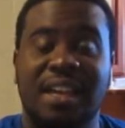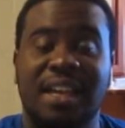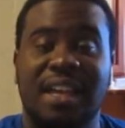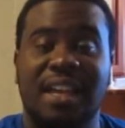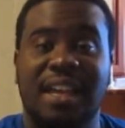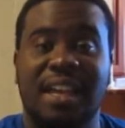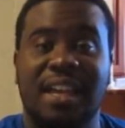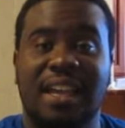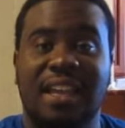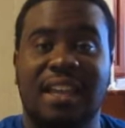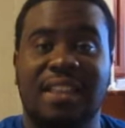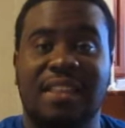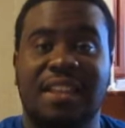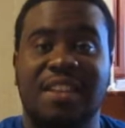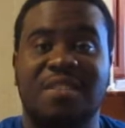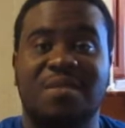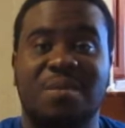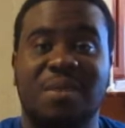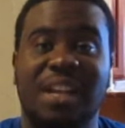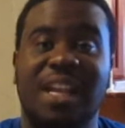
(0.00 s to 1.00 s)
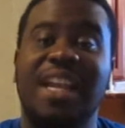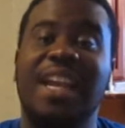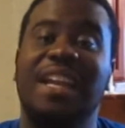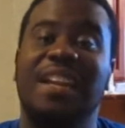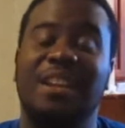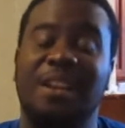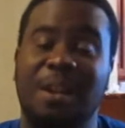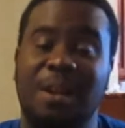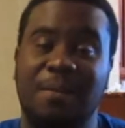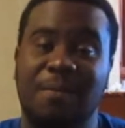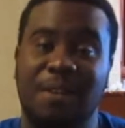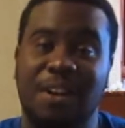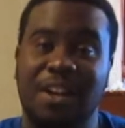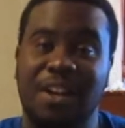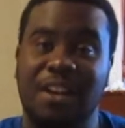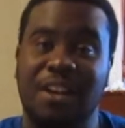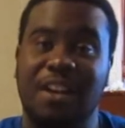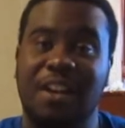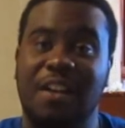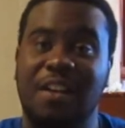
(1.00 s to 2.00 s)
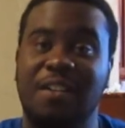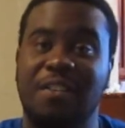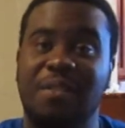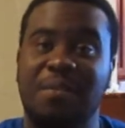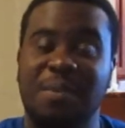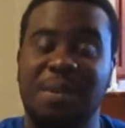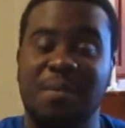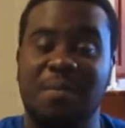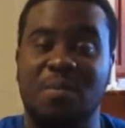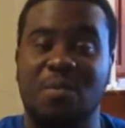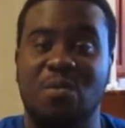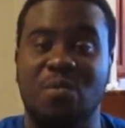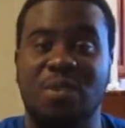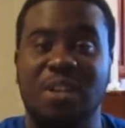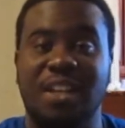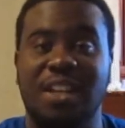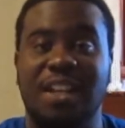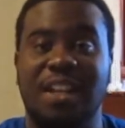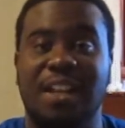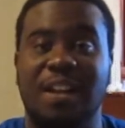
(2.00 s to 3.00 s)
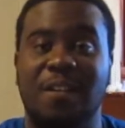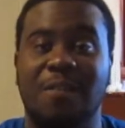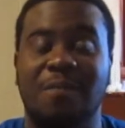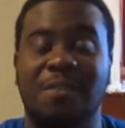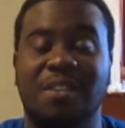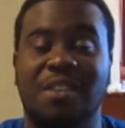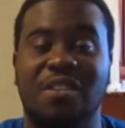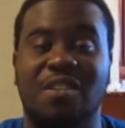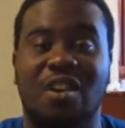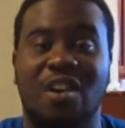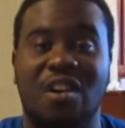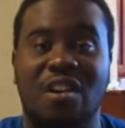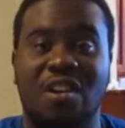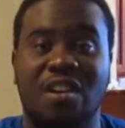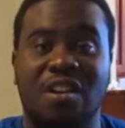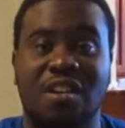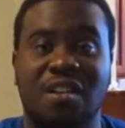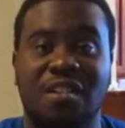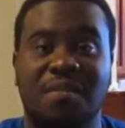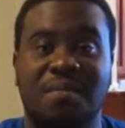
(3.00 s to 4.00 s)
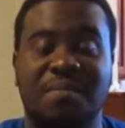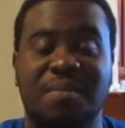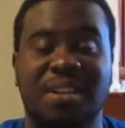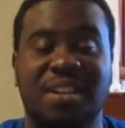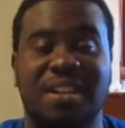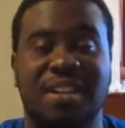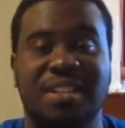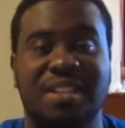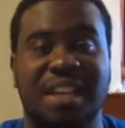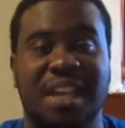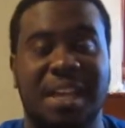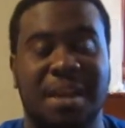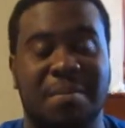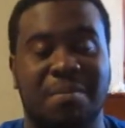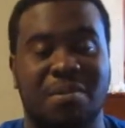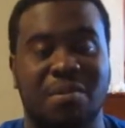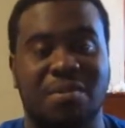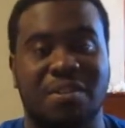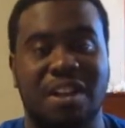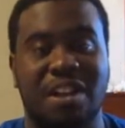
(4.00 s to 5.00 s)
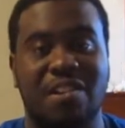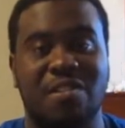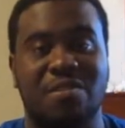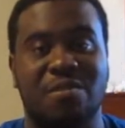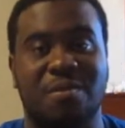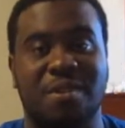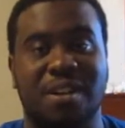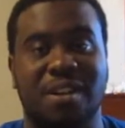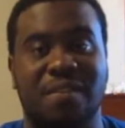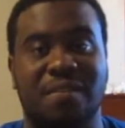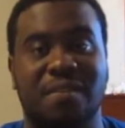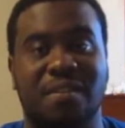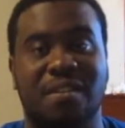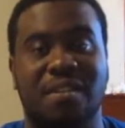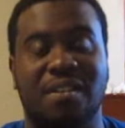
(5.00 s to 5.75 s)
And that's when they ended up running into other people who needed help with their car because it had broke down or whatever,